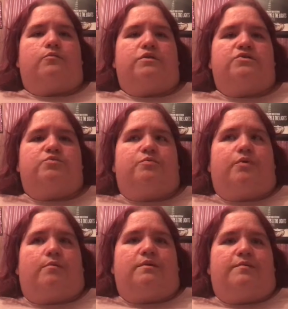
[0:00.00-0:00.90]
which will
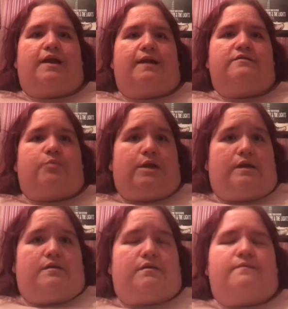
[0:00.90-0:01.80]
probably be next
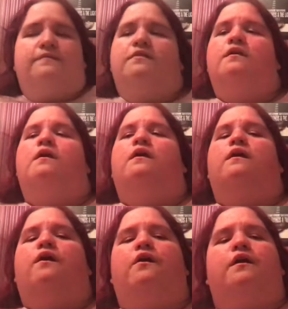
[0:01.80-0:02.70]
week.
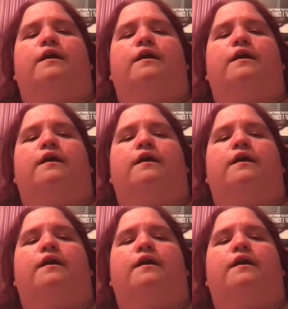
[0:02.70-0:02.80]
All